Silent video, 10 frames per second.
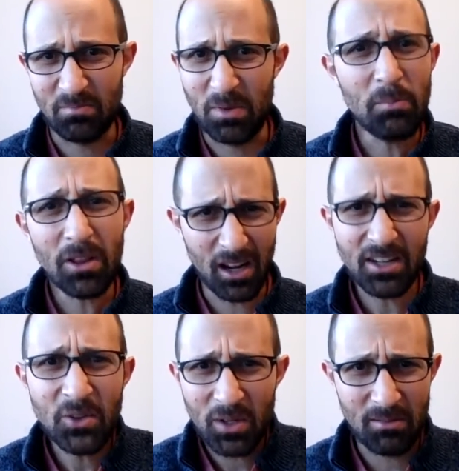people
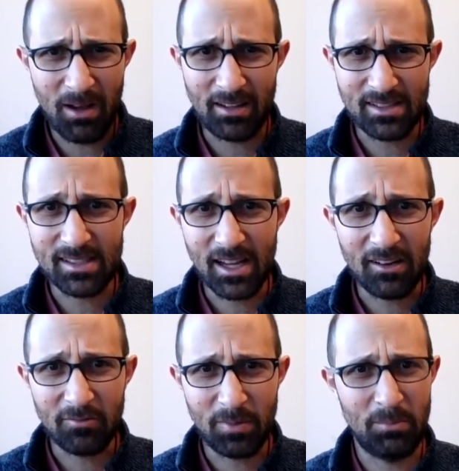arguing about
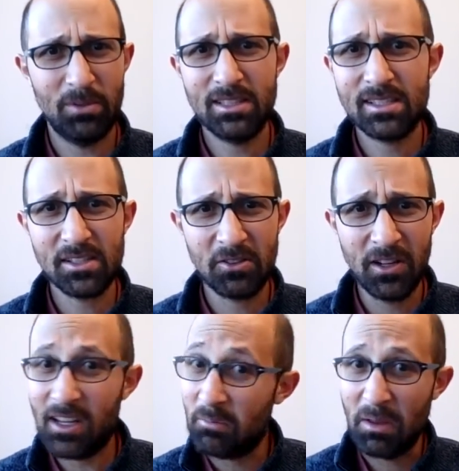stuff, people
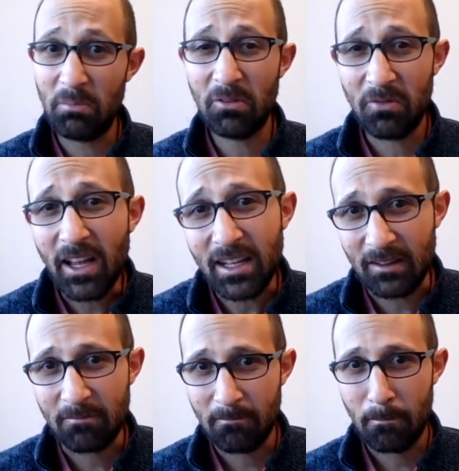disagreeing, people fighting,
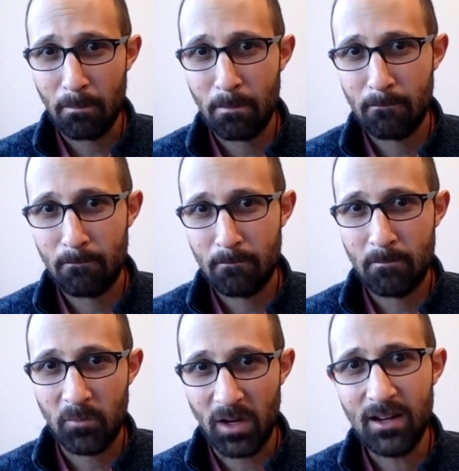
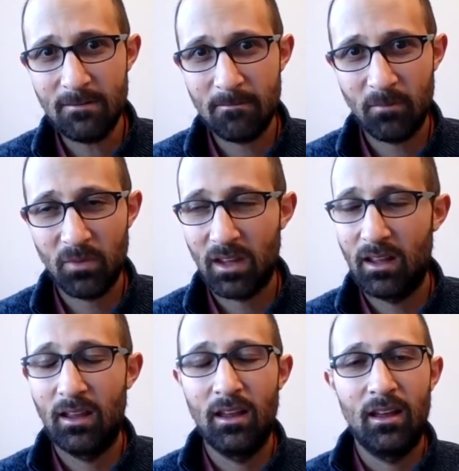right?
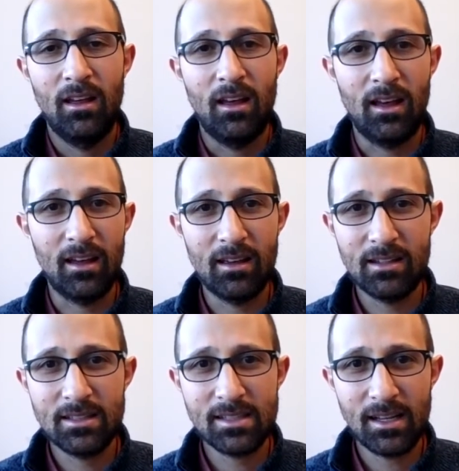
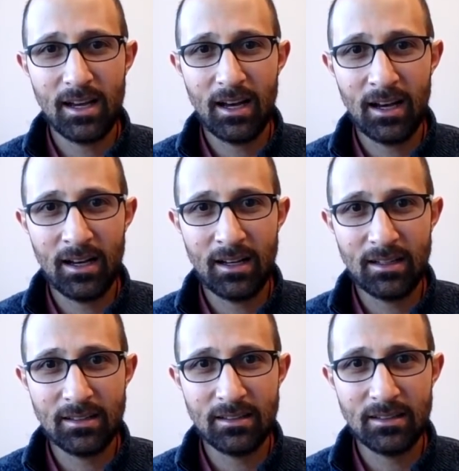And
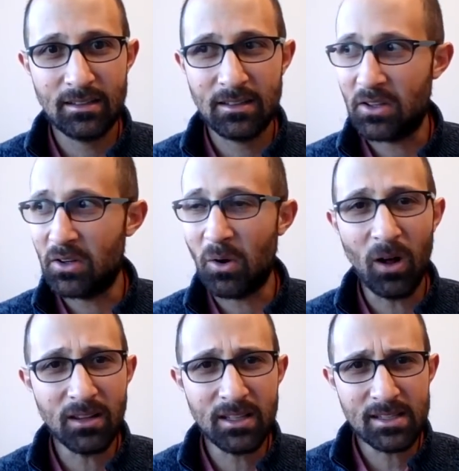
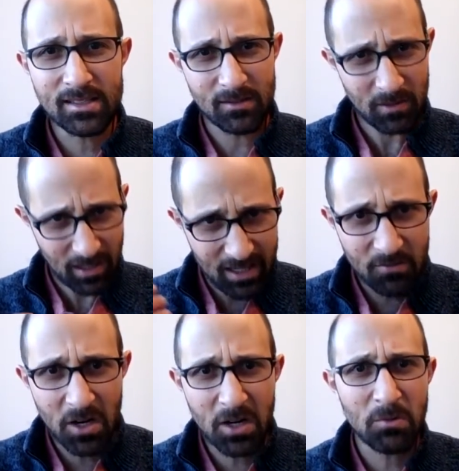all these kind of
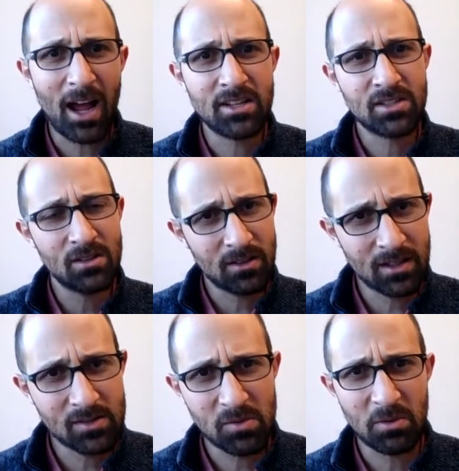very rational
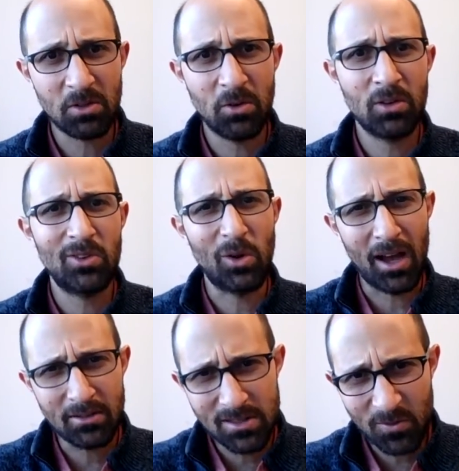things we've been going through,
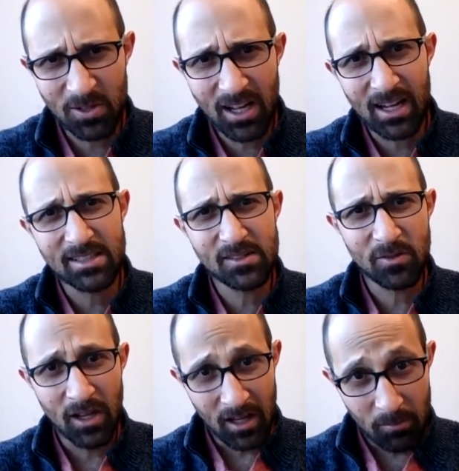how different kinds of
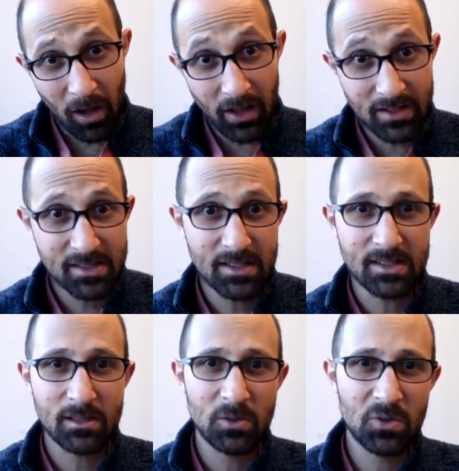policy
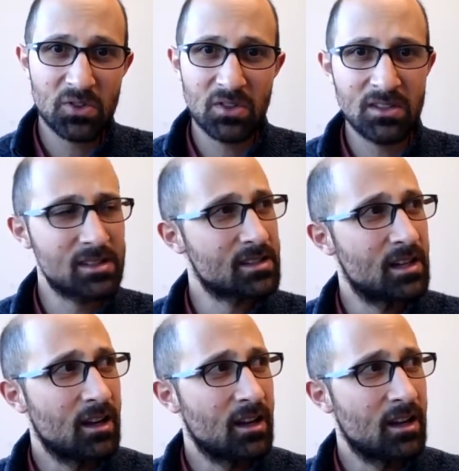solutions